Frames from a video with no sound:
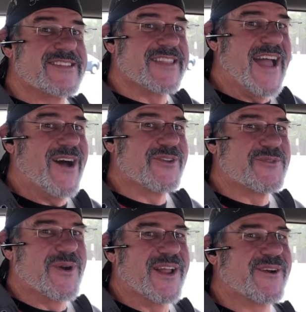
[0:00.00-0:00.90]
to the
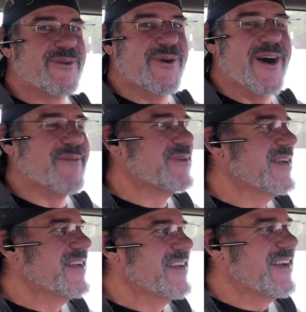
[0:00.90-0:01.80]
house where I grew up.
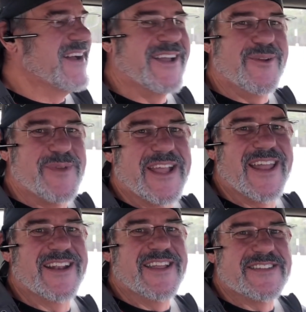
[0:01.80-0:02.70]
It'll be
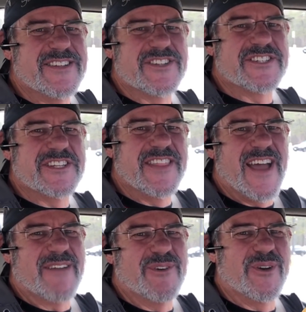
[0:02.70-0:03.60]
kind of neat to just see
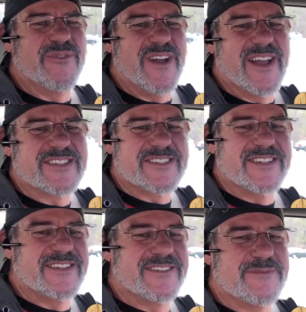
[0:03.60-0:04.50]
that real fast.
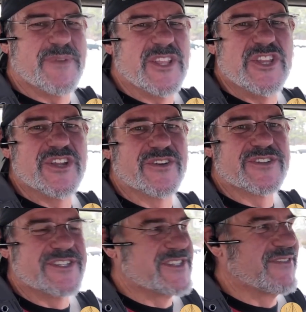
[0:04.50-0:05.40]
Been
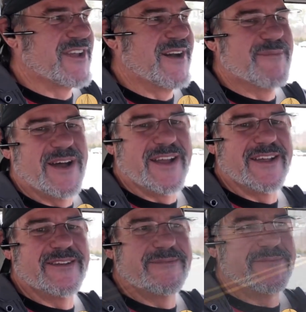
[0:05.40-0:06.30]
years since I've gone by it.